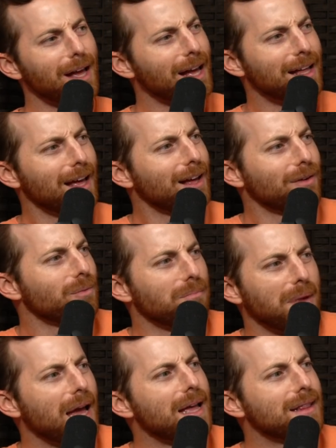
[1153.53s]

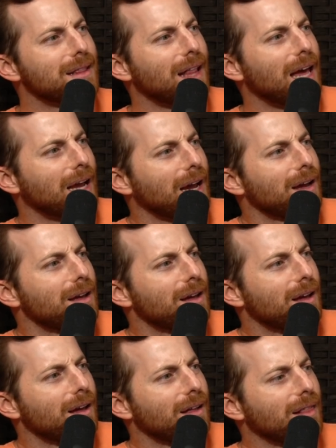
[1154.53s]
and
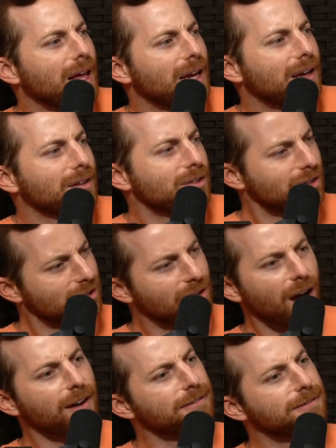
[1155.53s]
like
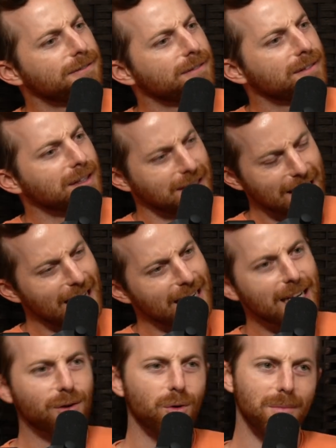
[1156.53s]
stuff does
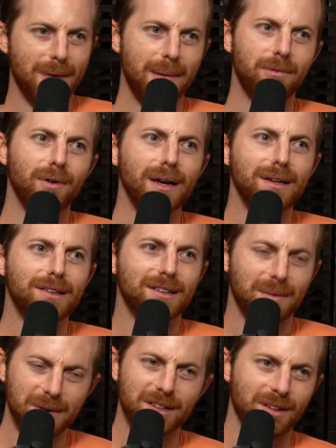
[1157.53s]
not equal
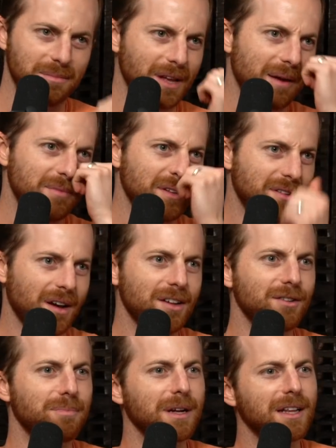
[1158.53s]
memories. I mean, sometimes it
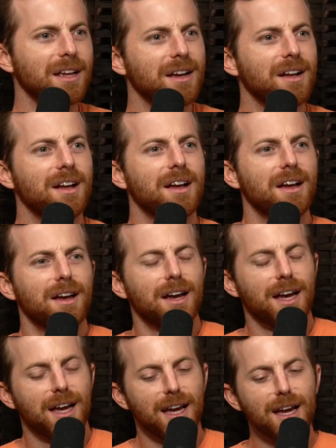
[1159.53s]
does, but
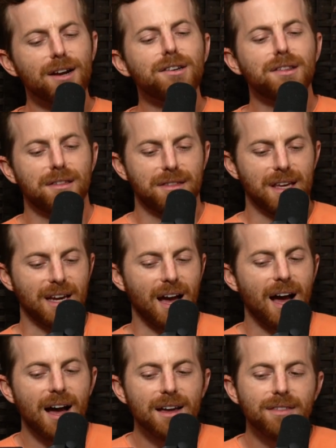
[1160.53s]
here's the thing.
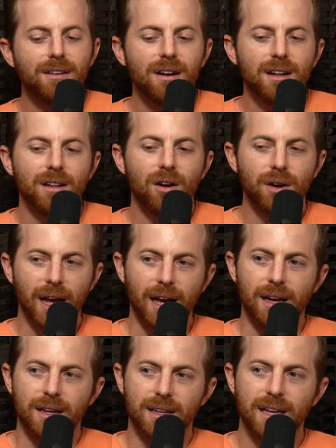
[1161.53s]
I thought,
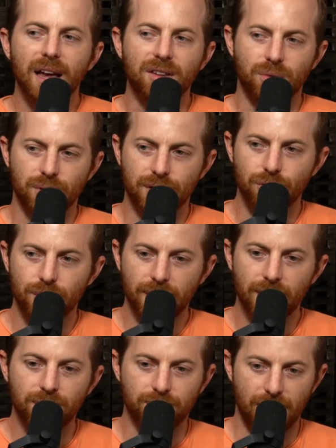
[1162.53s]
okay, yes, we're
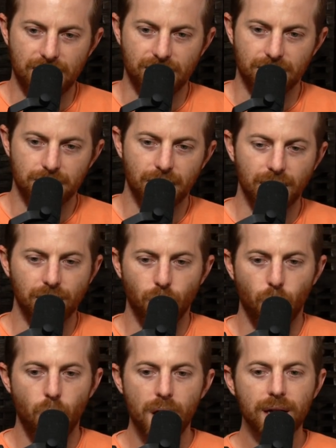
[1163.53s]
doing this present, but
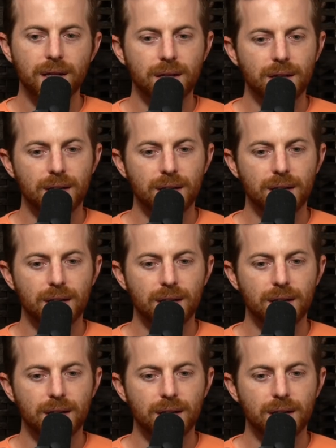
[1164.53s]
what